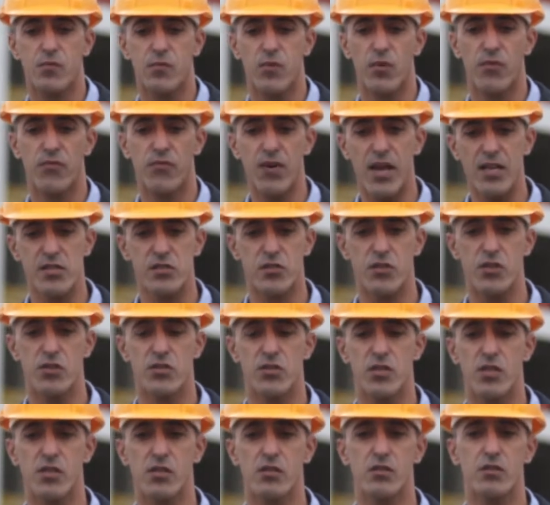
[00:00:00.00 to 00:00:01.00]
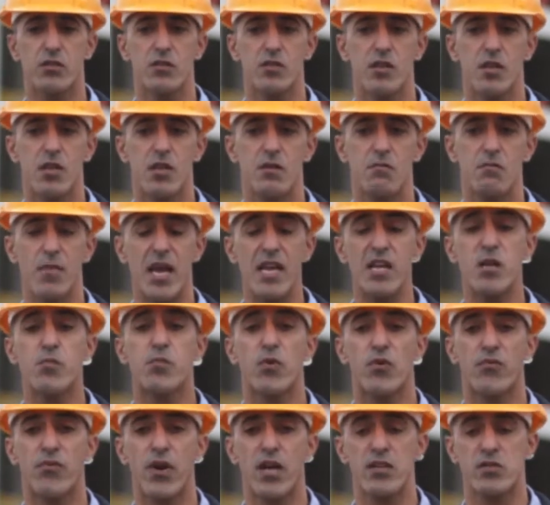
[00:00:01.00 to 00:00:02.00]
professors and uh, mainly
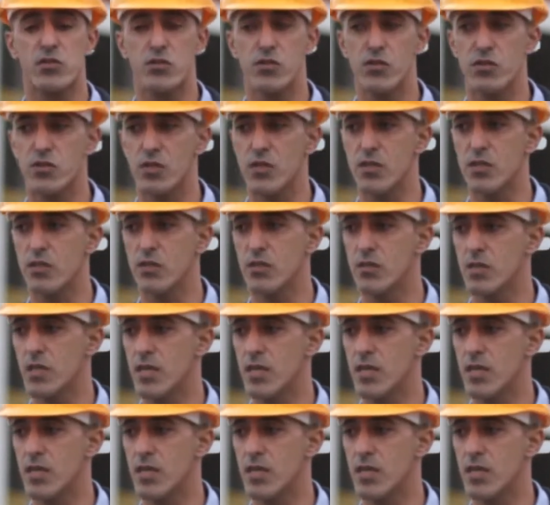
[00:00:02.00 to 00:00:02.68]
professors and,